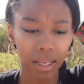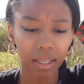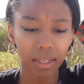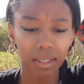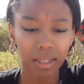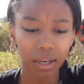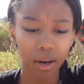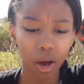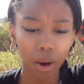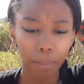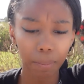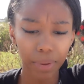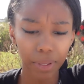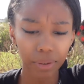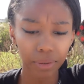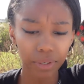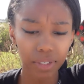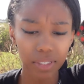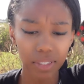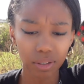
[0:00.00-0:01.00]
Let all
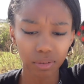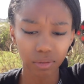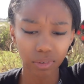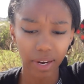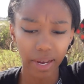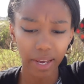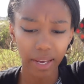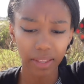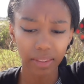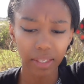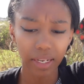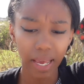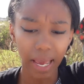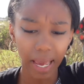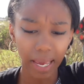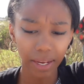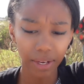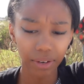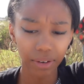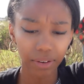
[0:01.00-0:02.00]
bitterness and wrath and
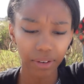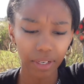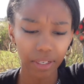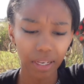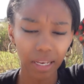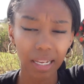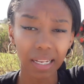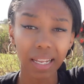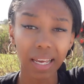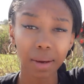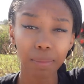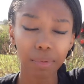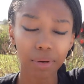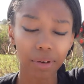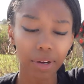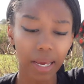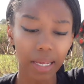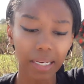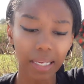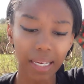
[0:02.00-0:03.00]
anger and clamor
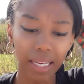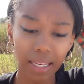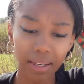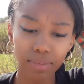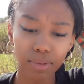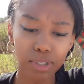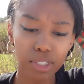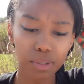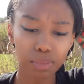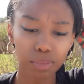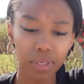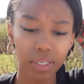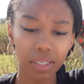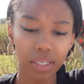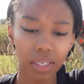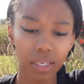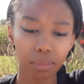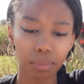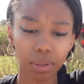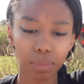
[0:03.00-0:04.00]
and evil
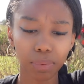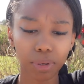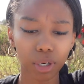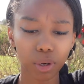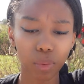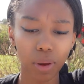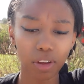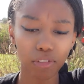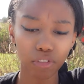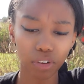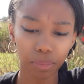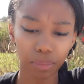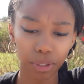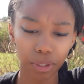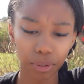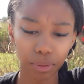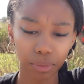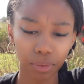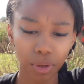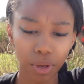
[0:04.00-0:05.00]
speaking be put away from
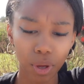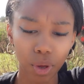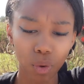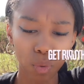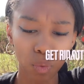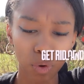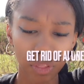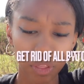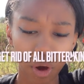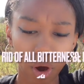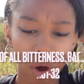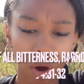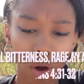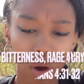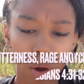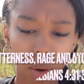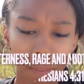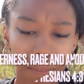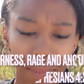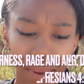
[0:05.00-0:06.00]
you with
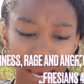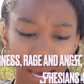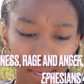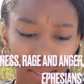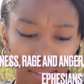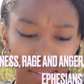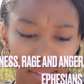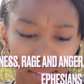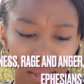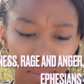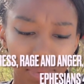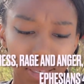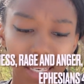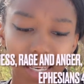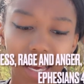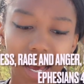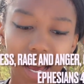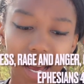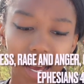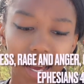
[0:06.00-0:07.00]
all malice and be
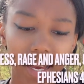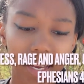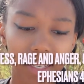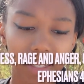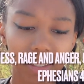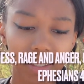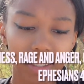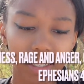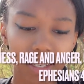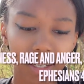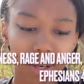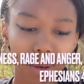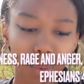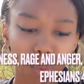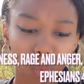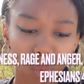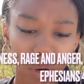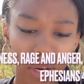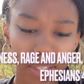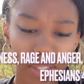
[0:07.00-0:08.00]
kind
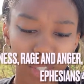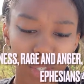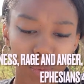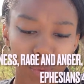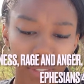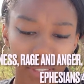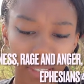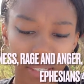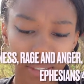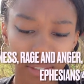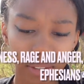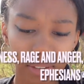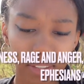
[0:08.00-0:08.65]
one to another,